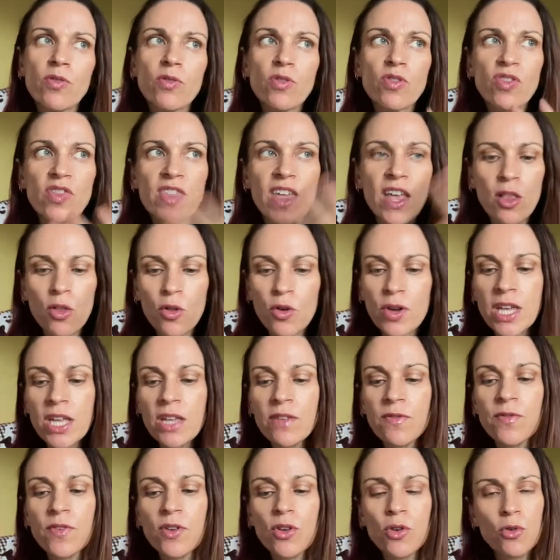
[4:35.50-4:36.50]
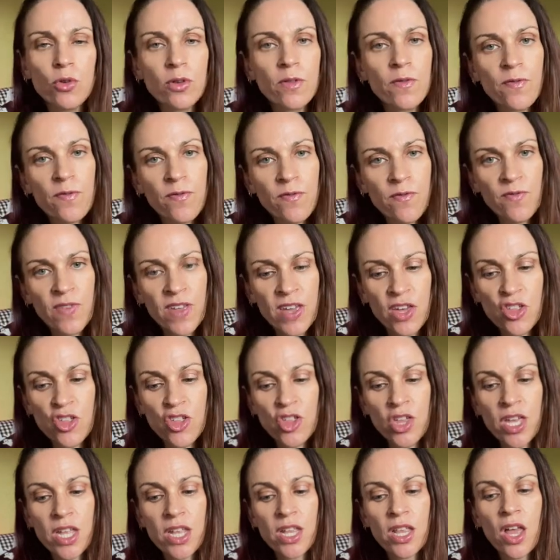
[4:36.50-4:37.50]
they're looking for good
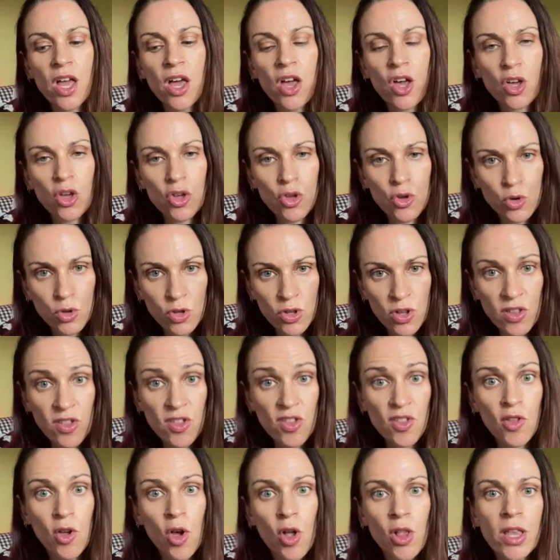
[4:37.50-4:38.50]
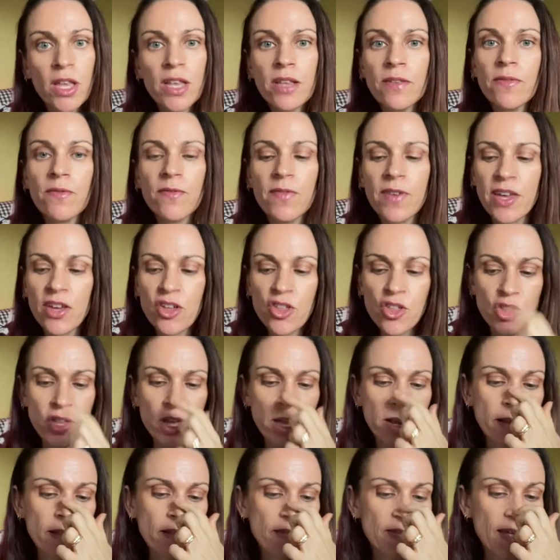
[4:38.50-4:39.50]
fiction, good solid
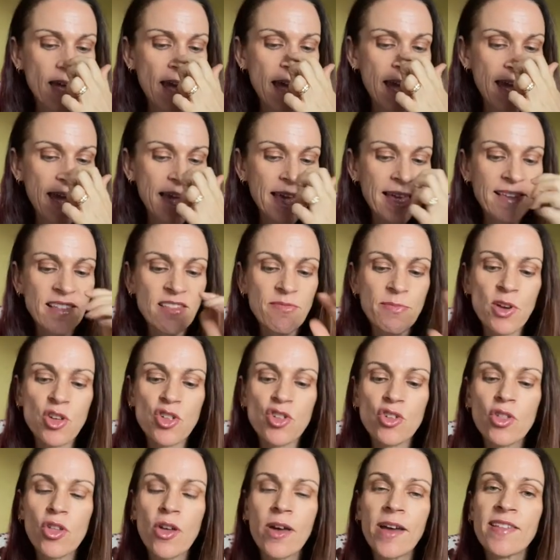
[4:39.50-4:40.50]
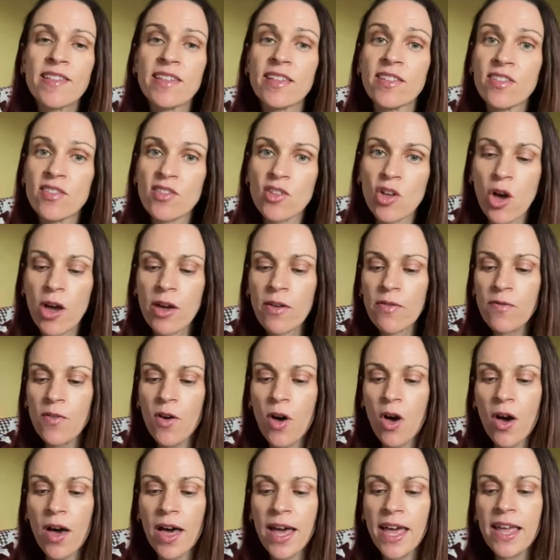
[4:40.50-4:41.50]
fiction. They specialize in
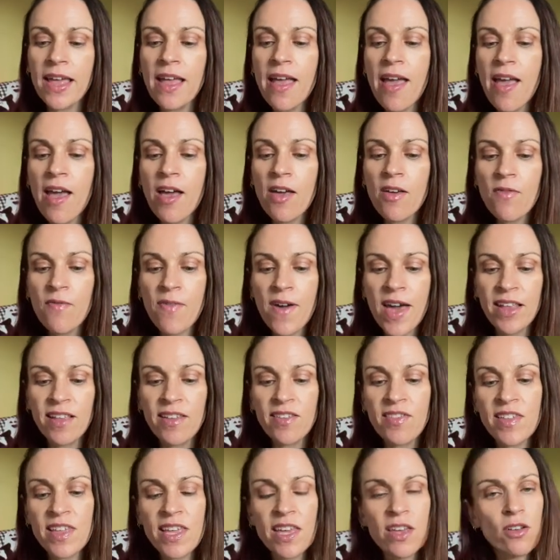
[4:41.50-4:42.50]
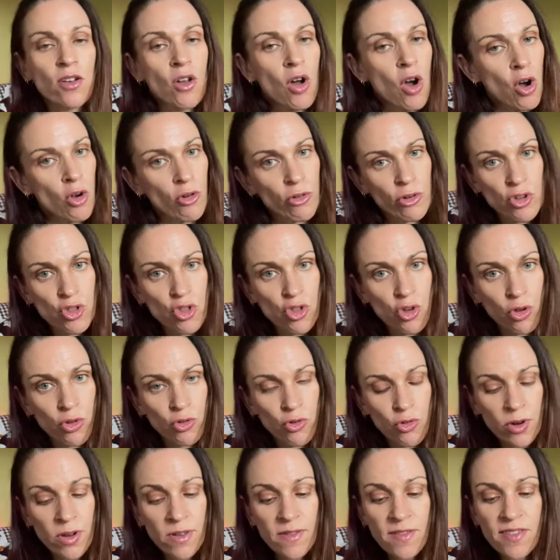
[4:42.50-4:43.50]
sci-fi, fantasy and horror
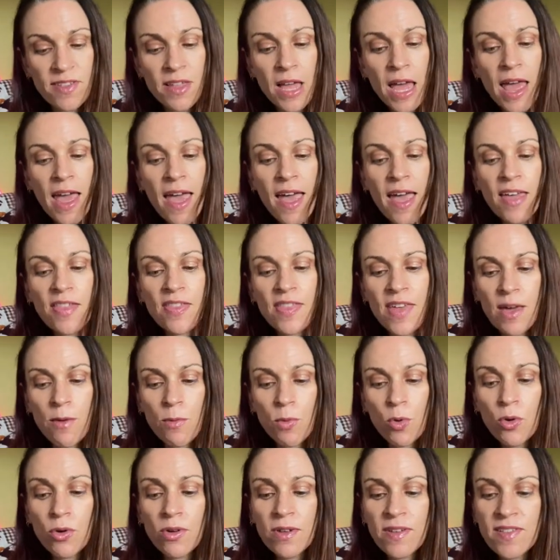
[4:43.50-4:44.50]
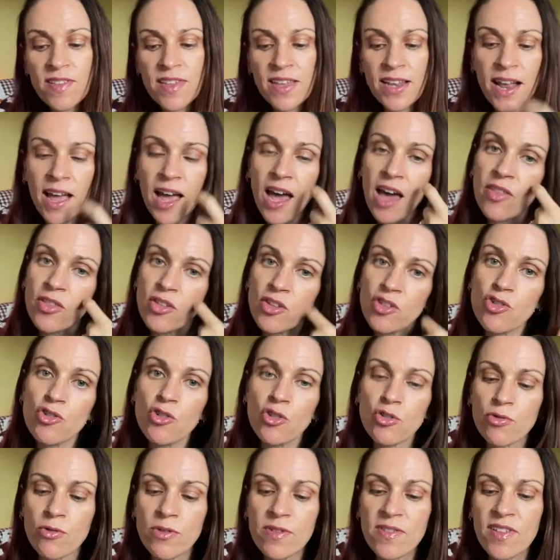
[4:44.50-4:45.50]
genres. They will consider other
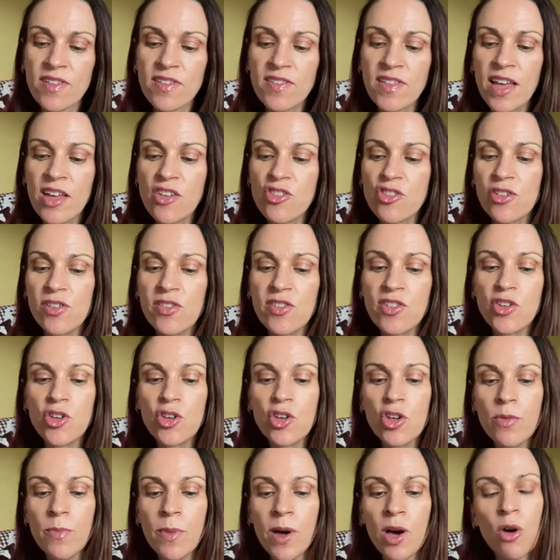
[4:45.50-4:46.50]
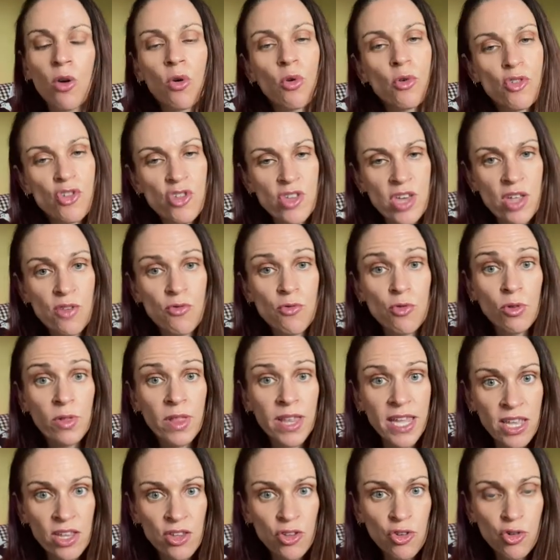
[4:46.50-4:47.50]
genres such as humor or general
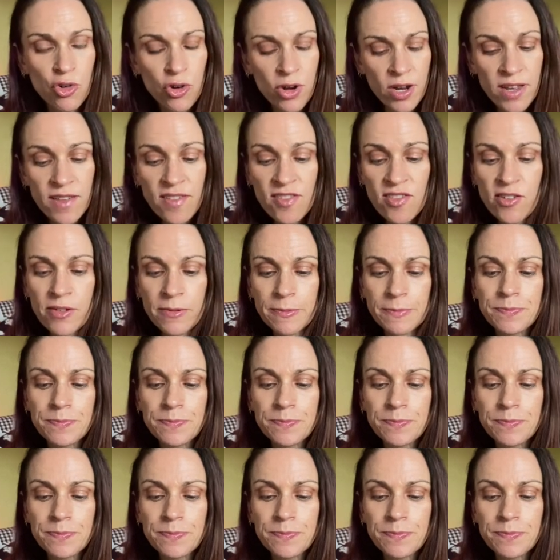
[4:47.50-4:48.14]
interest,